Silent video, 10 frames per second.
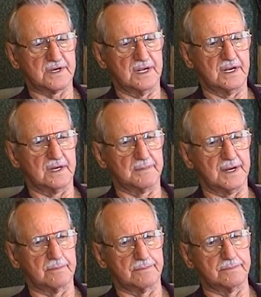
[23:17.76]
say anything
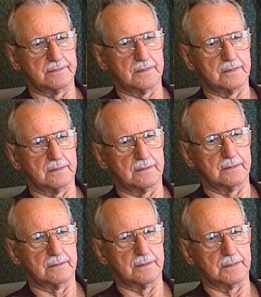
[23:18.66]
about
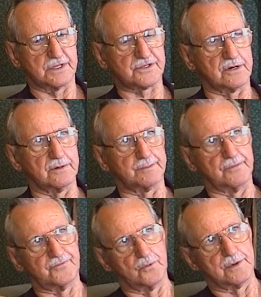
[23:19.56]
I served
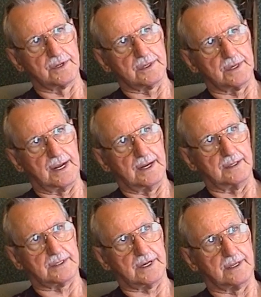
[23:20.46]
before the
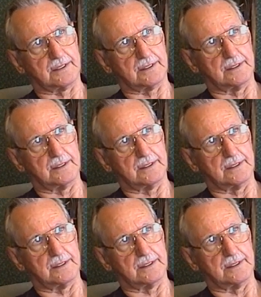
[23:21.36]
10th? Eh,